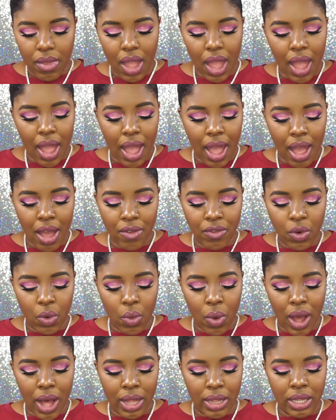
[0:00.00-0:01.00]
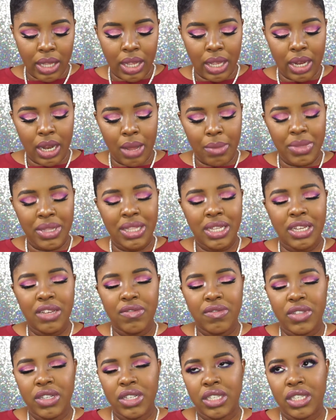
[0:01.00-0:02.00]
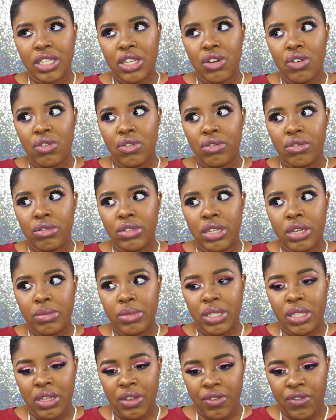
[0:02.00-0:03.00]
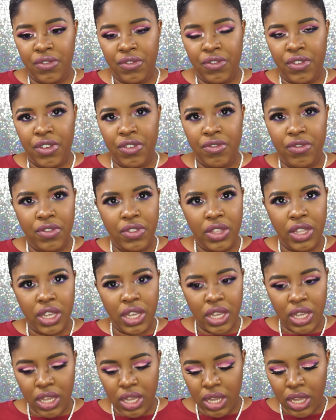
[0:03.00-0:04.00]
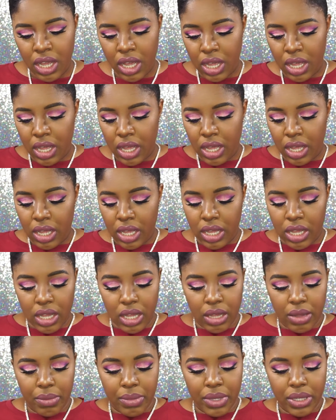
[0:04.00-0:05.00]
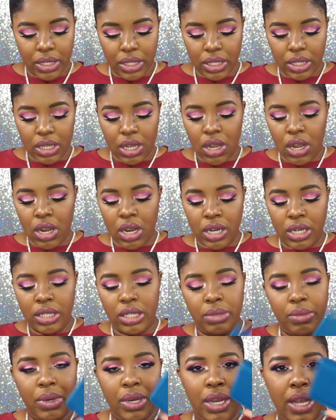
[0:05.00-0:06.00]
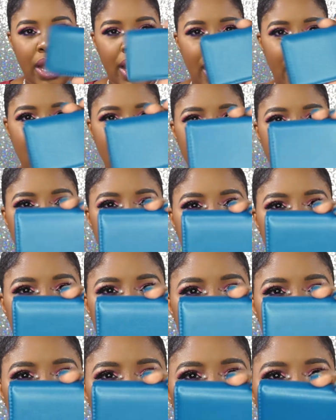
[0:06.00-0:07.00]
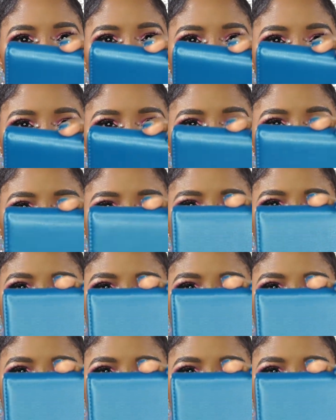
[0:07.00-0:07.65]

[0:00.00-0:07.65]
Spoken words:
I have a wallet, and I believe this could hold up to 50 business cards, but I have this wallet that